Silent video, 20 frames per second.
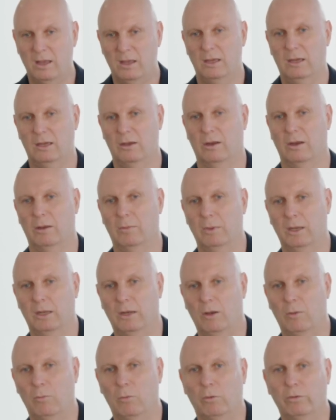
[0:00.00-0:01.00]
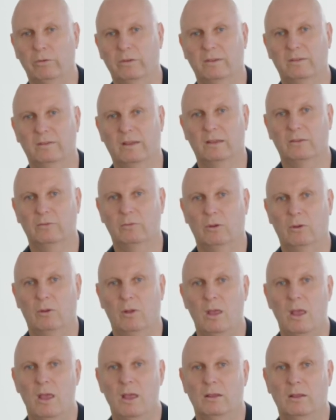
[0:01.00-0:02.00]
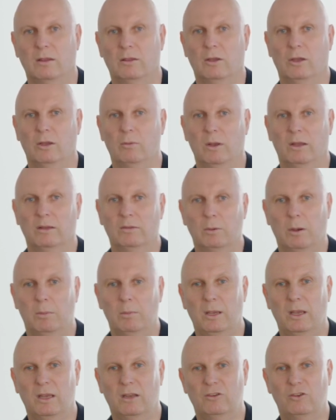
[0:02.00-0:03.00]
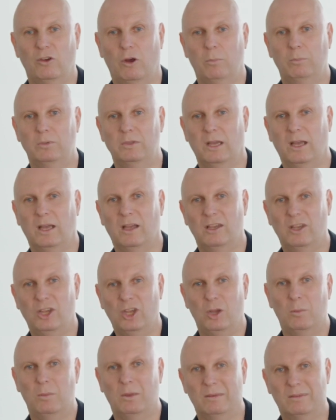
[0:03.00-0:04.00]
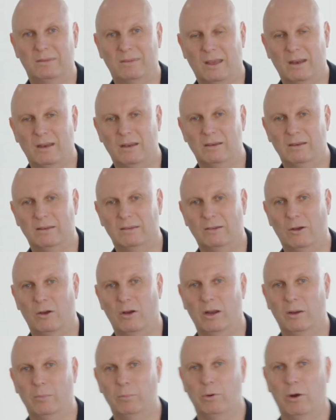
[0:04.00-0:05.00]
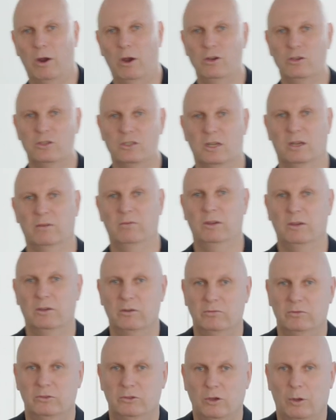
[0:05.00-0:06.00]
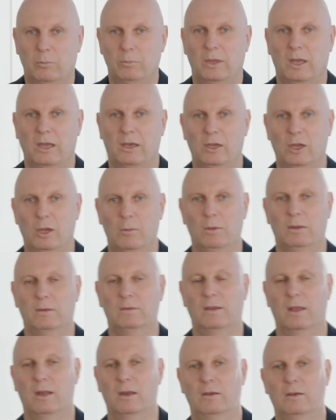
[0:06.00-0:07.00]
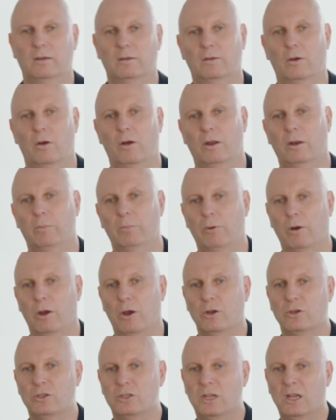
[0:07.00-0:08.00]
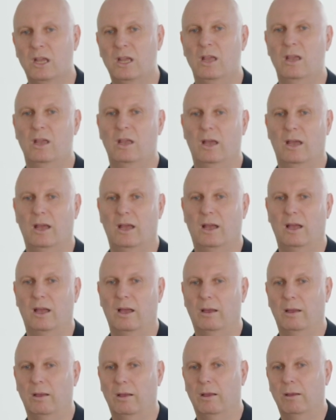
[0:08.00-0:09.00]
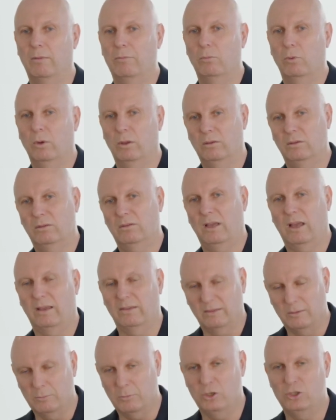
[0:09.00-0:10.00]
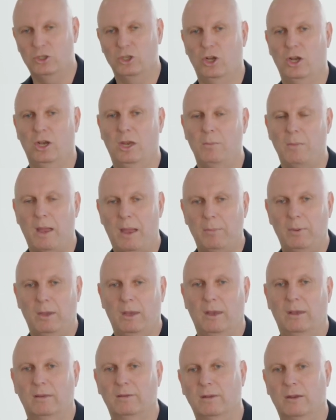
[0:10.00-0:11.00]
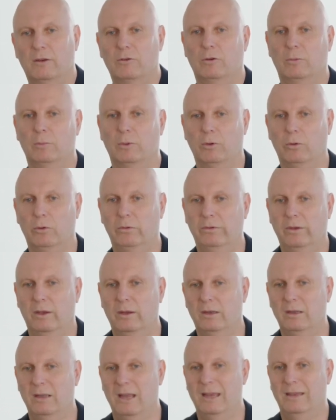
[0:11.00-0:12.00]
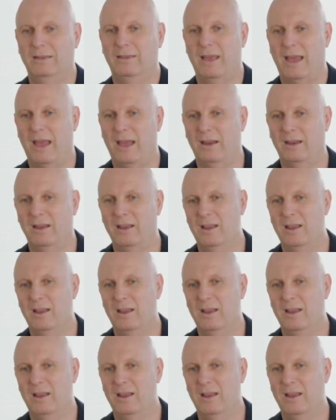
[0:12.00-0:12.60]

you're going to be a lot more successful. The third one's probably adopt a human-centered design approach. So if you adopt that human-centered design approach with customer journey mapping, etc., but also link that